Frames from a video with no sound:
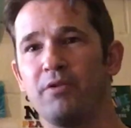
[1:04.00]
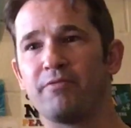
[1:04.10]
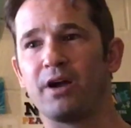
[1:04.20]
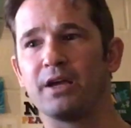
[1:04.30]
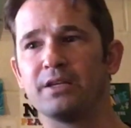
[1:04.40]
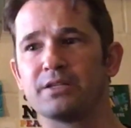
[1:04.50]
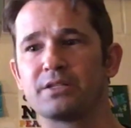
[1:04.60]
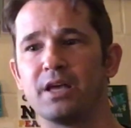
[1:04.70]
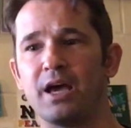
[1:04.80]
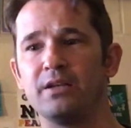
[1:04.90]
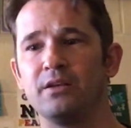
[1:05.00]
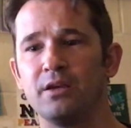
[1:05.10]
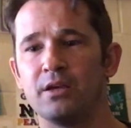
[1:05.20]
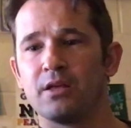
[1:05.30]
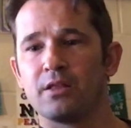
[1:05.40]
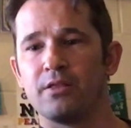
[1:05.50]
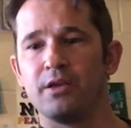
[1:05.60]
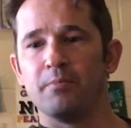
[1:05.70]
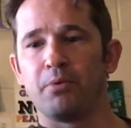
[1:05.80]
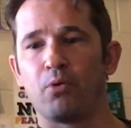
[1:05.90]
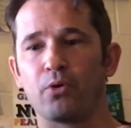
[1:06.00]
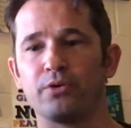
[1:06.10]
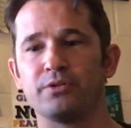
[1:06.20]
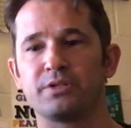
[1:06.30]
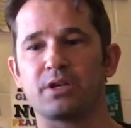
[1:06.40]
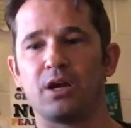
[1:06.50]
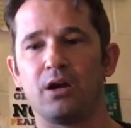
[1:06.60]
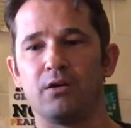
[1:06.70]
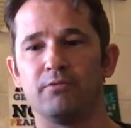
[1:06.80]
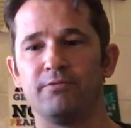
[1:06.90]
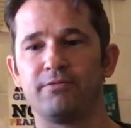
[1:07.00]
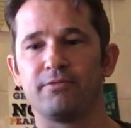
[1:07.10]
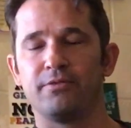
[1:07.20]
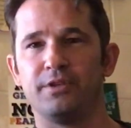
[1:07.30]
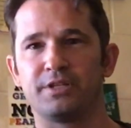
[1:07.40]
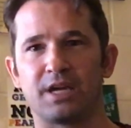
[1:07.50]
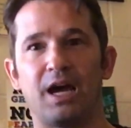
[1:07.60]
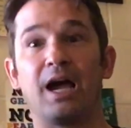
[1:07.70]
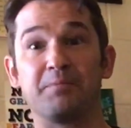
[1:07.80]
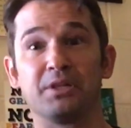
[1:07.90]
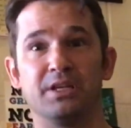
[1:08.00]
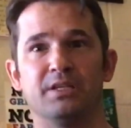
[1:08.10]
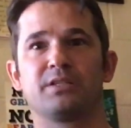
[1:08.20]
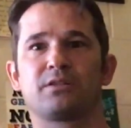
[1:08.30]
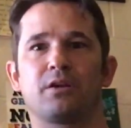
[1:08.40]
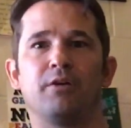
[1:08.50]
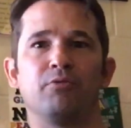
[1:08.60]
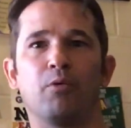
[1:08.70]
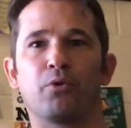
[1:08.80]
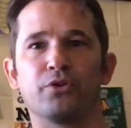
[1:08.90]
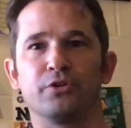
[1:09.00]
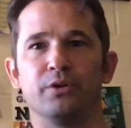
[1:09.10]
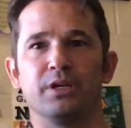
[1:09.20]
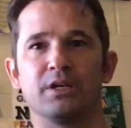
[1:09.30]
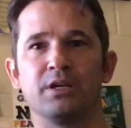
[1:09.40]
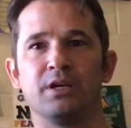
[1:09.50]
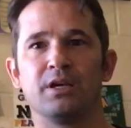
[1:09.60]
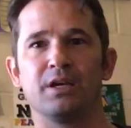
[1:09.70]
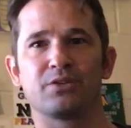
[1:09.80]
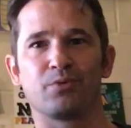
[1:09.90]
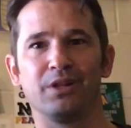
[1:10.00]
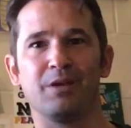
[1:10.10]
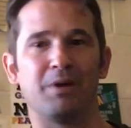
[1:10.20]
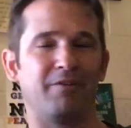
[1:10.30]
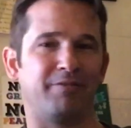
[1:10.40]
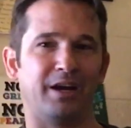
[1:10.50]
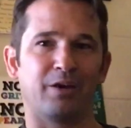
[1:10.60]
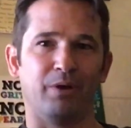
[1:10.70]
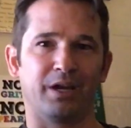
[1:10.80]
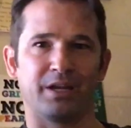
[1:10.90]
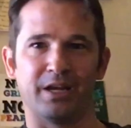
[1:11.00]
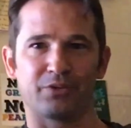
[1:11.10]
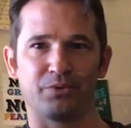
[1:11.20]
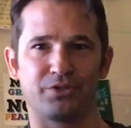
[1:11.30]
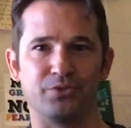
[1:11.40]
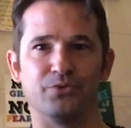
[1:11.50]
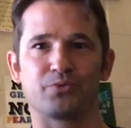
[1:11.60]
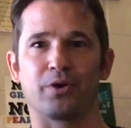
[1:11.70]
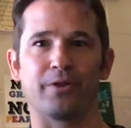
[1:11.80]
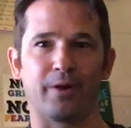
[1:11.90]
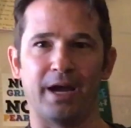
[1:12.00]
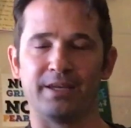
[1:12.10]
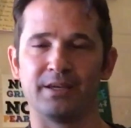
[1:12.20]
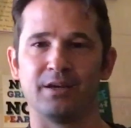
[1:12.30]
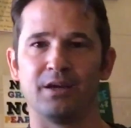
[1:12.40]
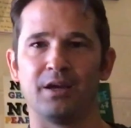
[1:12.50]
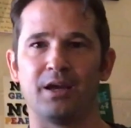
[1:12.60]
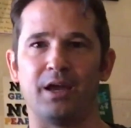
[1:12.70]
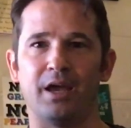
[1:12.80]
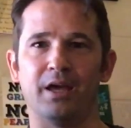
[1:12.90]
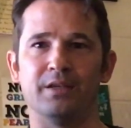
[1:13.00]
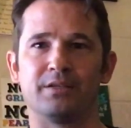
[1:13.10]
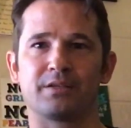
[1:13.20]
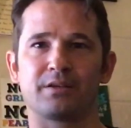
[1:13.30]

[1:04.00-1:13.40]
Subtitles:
we find is that the importance of the timeliness of what we're doing is really about finding a way to connect with students where they're at. And